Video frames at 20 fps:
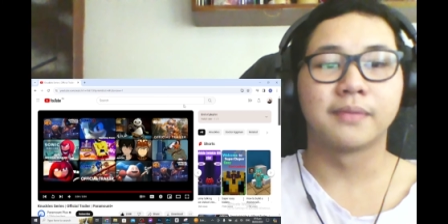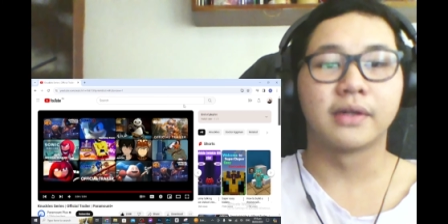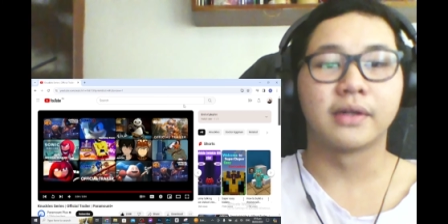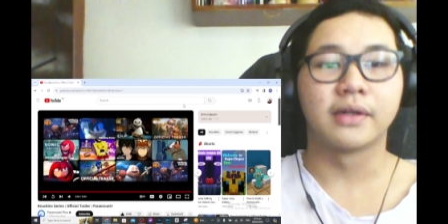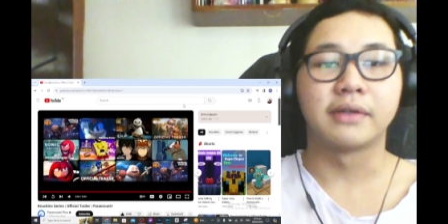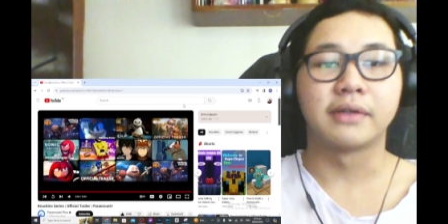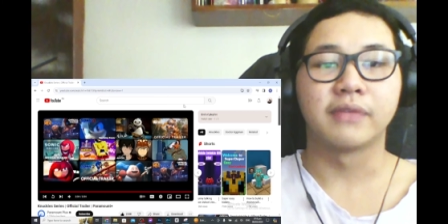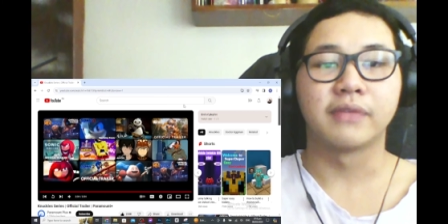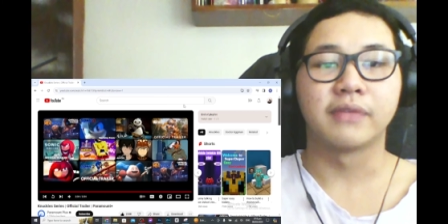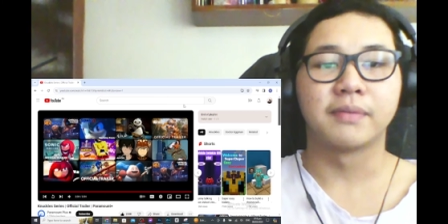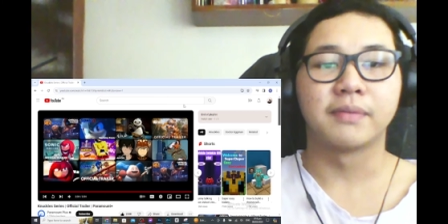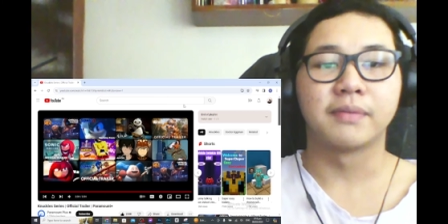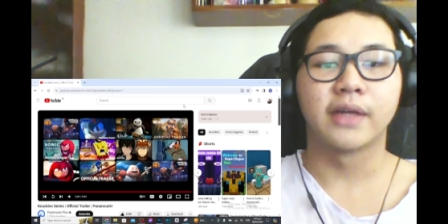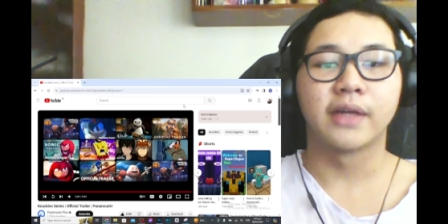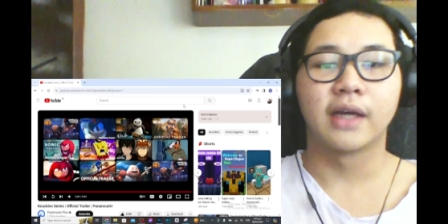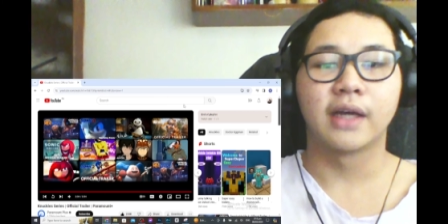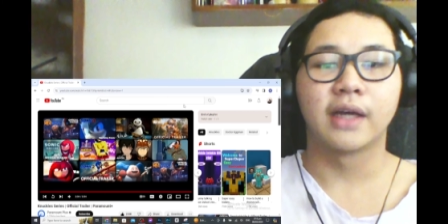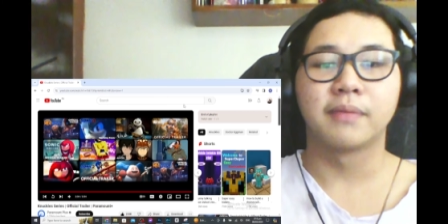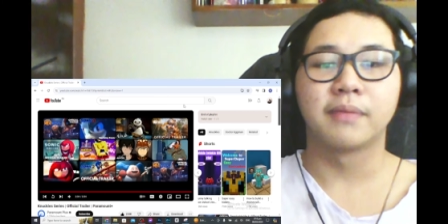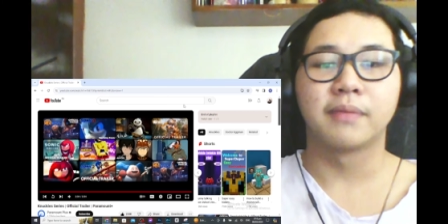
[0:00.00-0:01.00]
I'll give him
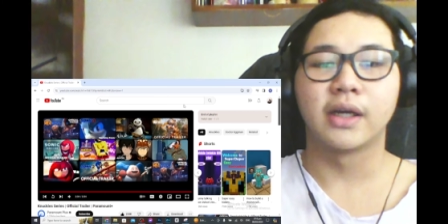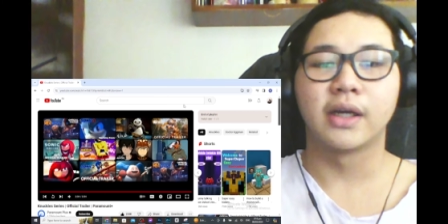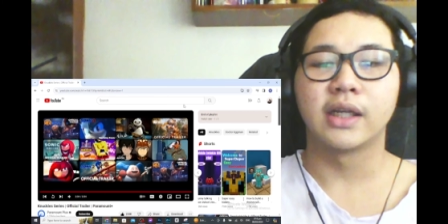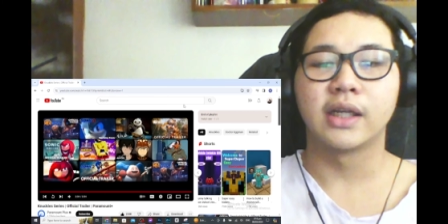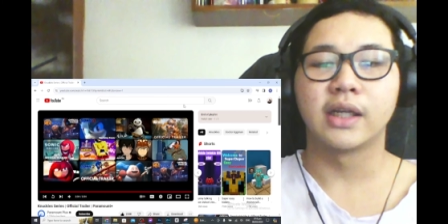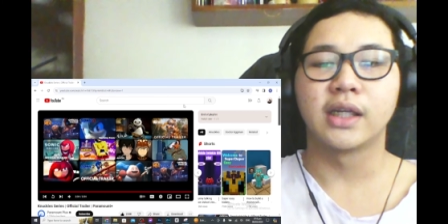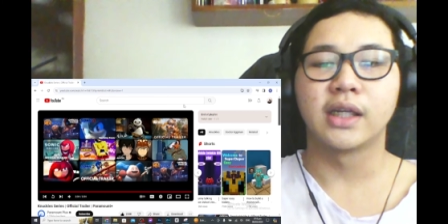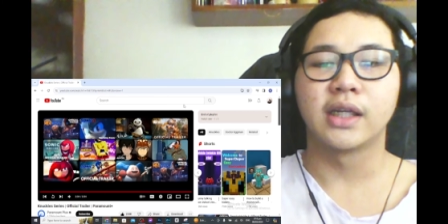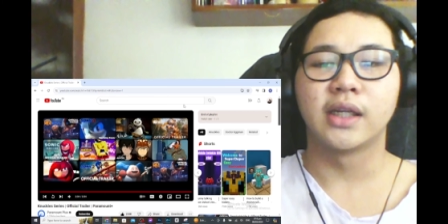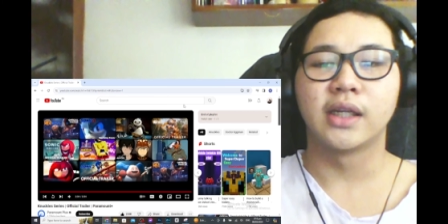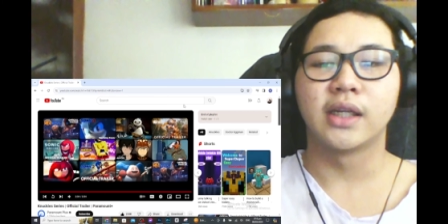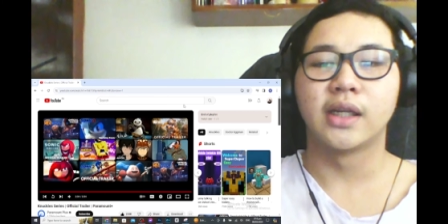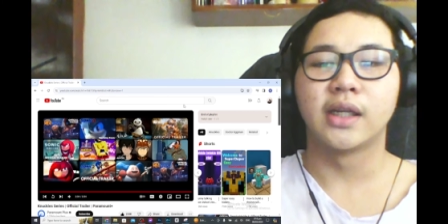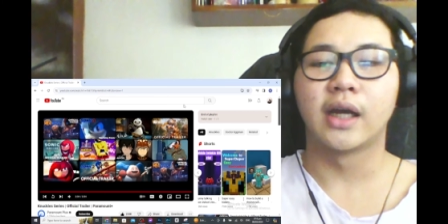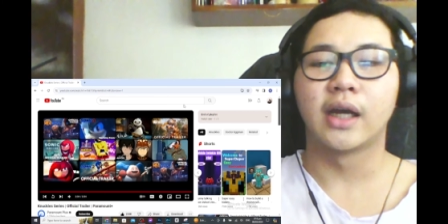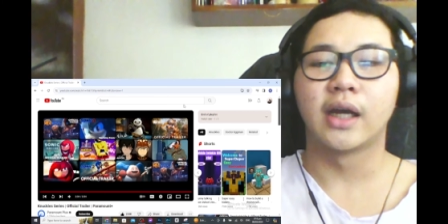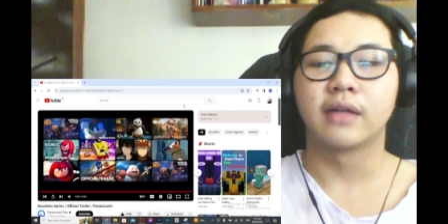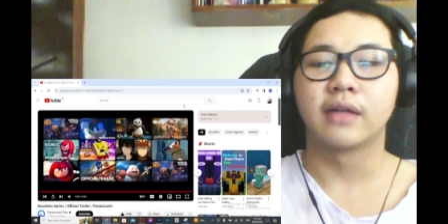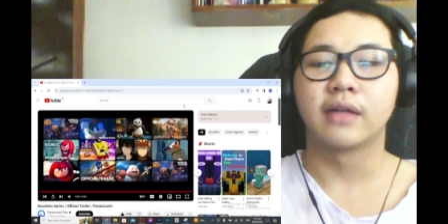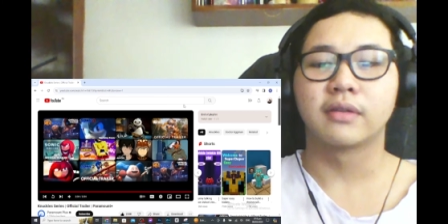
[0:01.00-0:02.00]
that, but
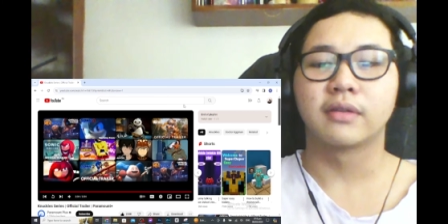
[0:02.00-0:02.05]
not.